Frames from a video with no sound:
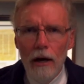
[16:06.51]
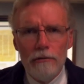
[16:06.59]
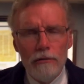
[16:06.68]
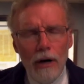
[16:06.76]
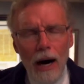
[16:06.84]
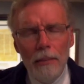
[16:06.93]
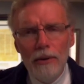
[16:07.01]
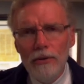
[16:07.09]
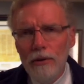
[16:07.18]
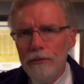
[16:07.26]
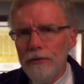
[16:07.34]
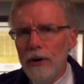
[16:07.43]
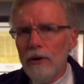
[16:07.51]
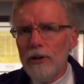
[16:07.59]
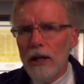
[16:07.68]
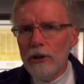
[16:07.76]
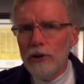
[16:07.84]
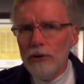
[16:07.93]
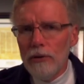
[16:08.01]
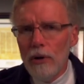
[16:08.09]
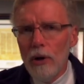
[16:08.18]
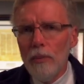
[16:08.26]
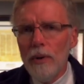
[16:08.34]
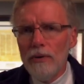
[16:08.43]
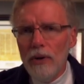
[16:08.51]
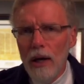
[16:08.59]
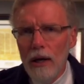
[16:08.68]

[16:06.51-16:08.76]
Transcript: Robertson felt that Sharon was